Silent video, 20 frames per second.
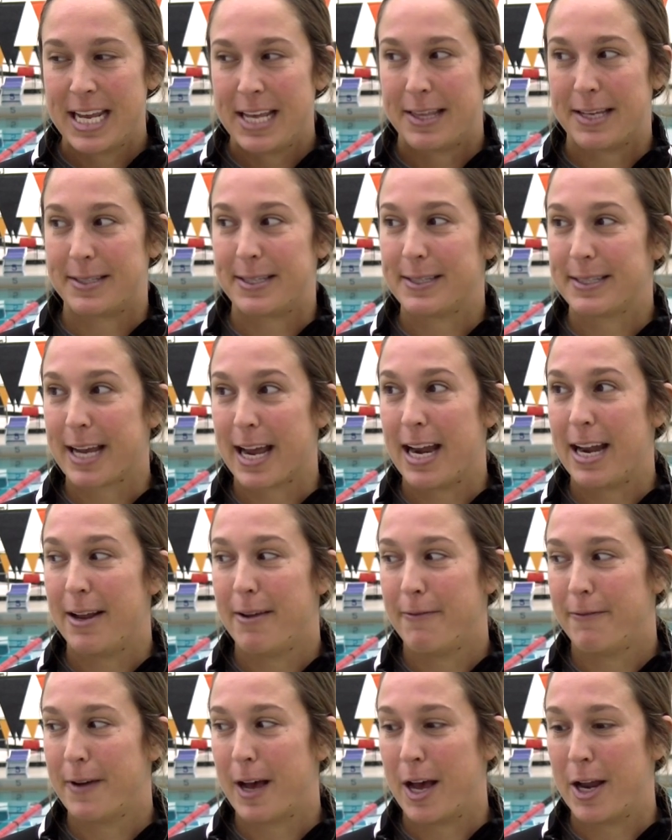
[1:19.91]
this is kind
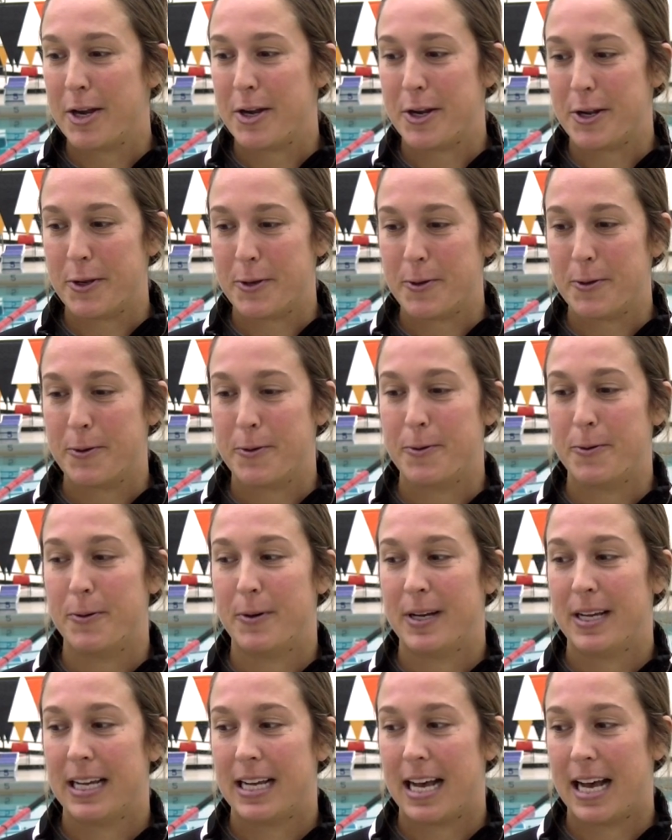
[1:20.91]
of a
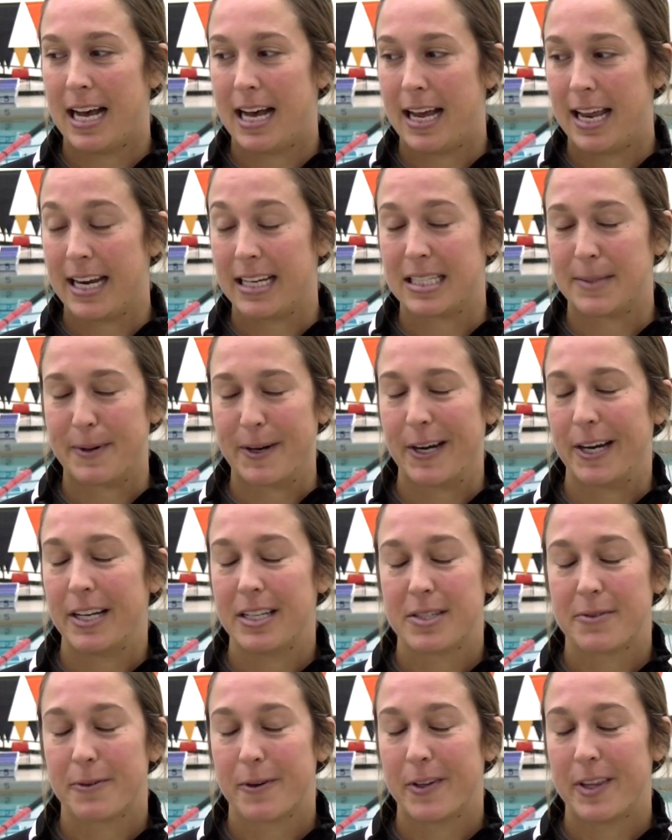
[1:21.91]
new uh,
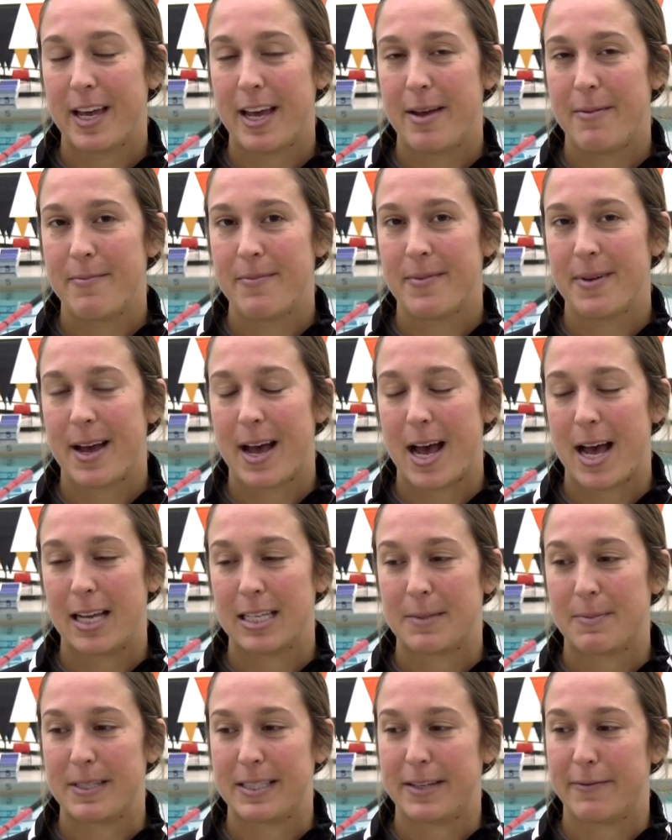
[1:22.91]
experience for them, uh,
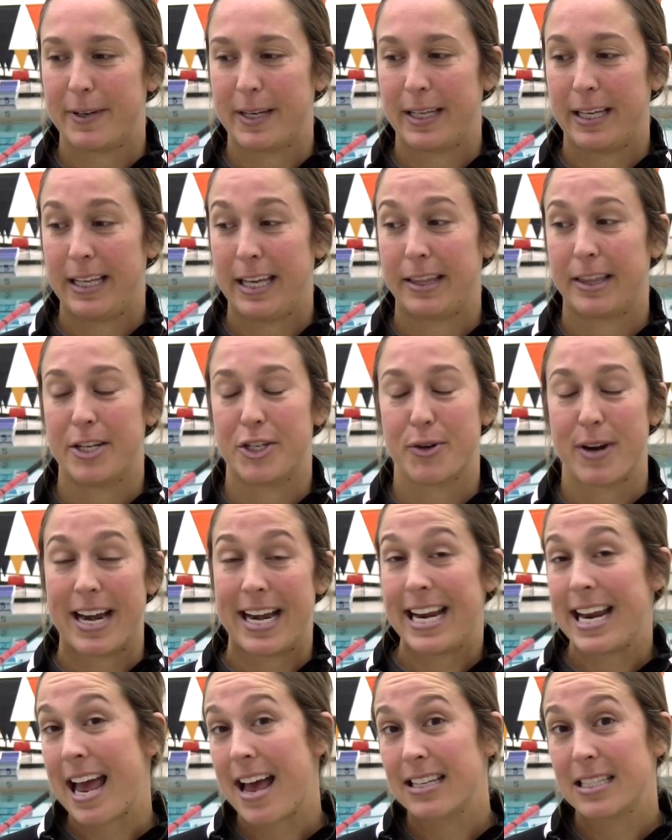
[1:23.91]
specifically like the
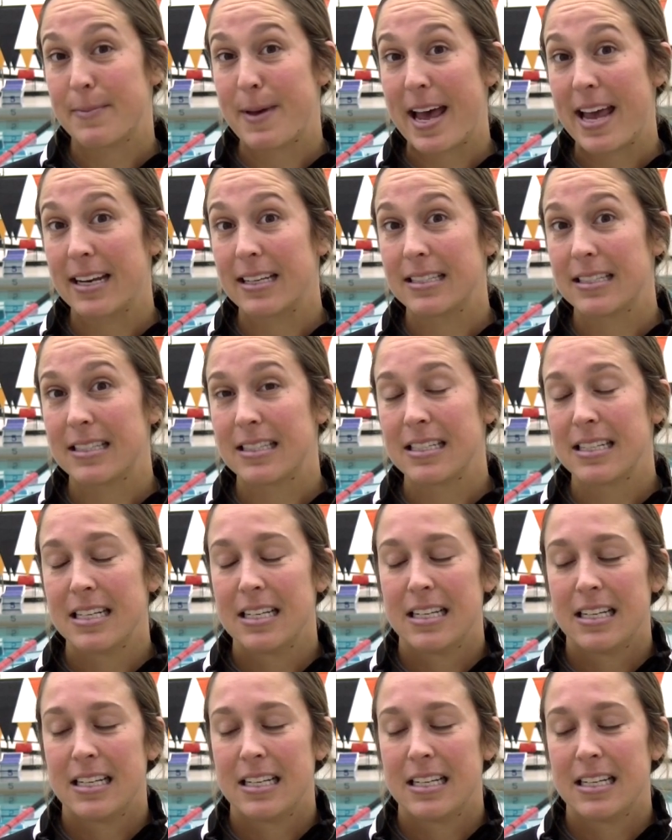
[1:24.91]
training aspects.